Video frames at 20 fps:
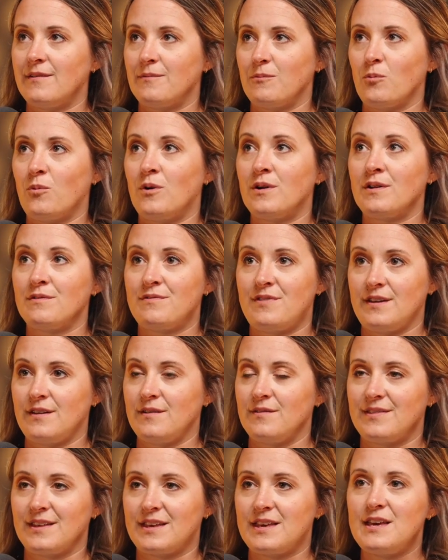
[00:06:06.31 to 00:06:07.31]
one of
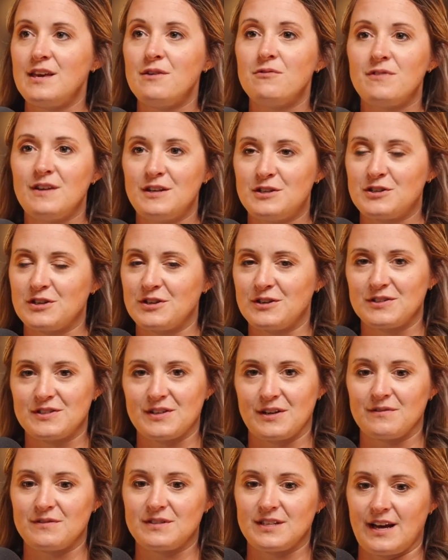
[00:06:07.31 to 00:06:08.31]
the key features
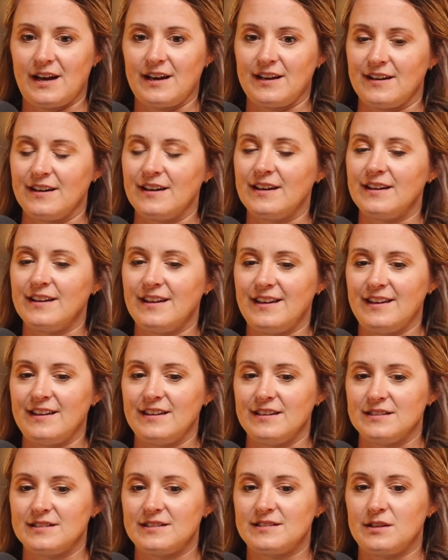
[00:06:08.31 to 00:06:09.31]
of Zion
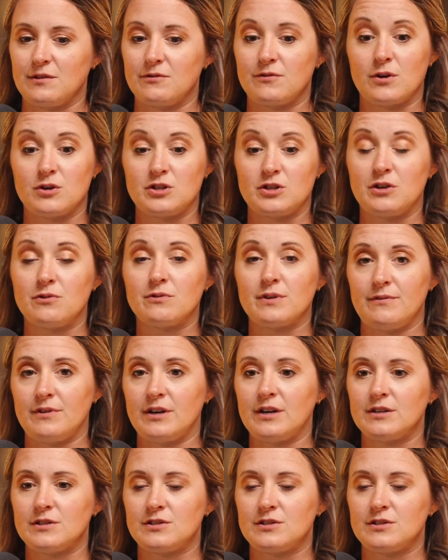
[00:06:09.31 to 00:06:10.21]
is the Virgin River.